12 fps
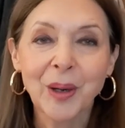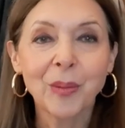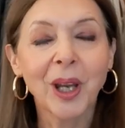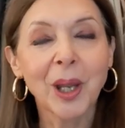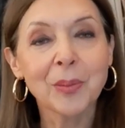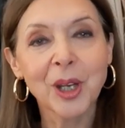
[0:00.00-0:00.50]

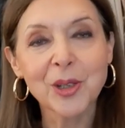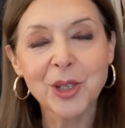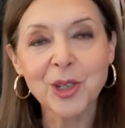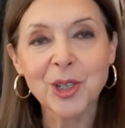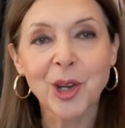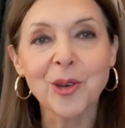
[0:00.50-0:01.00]
Well, I'm going to
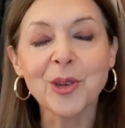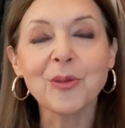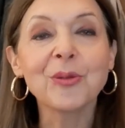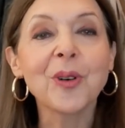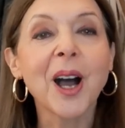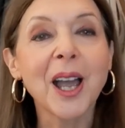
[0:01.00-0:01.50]
show you
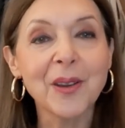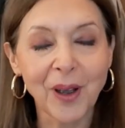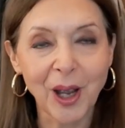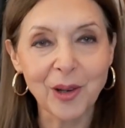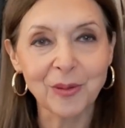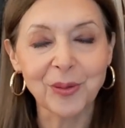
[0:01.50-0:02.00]
five
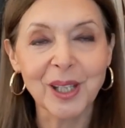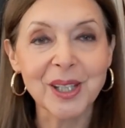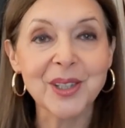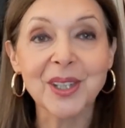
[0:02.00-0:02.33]
outfits